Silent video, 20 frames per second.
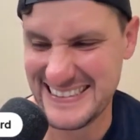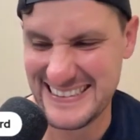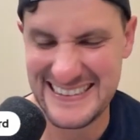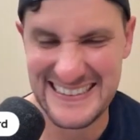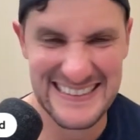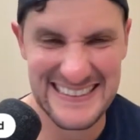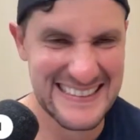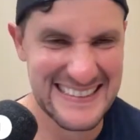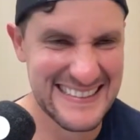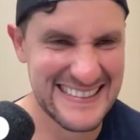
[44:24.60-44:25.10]

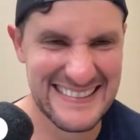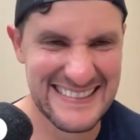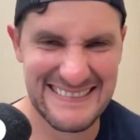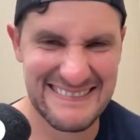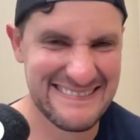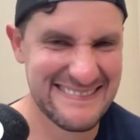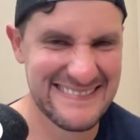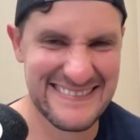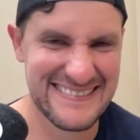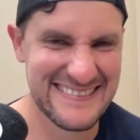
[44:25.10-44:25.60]

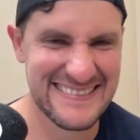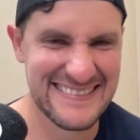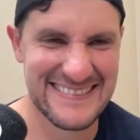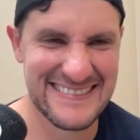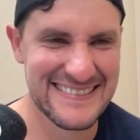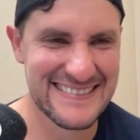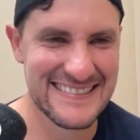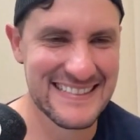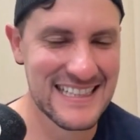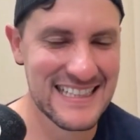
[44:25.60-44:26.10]

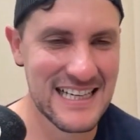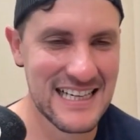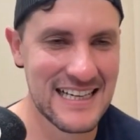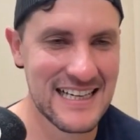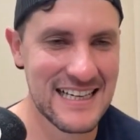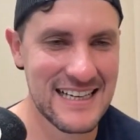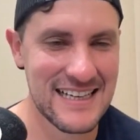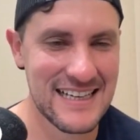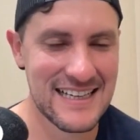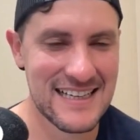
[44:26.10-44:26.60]

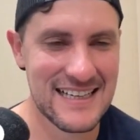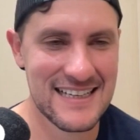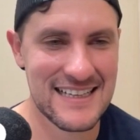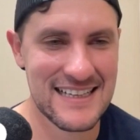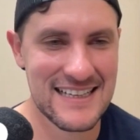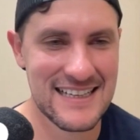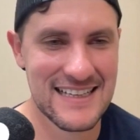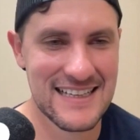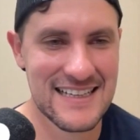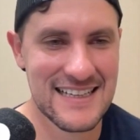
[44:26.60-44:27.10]

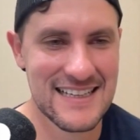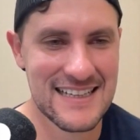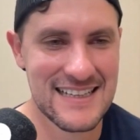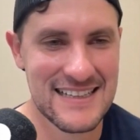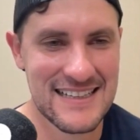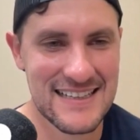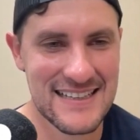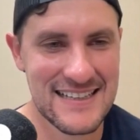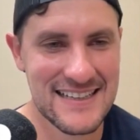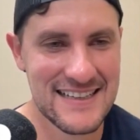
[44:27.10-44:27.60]

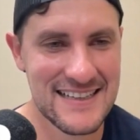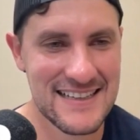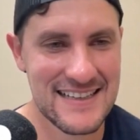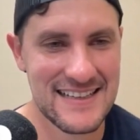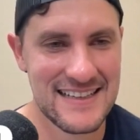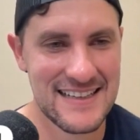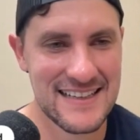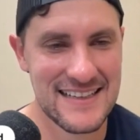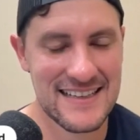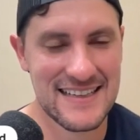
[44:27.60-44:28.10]

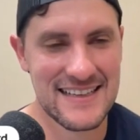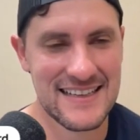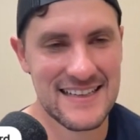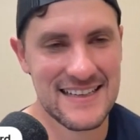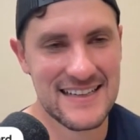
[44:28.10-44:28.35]
(not speaking)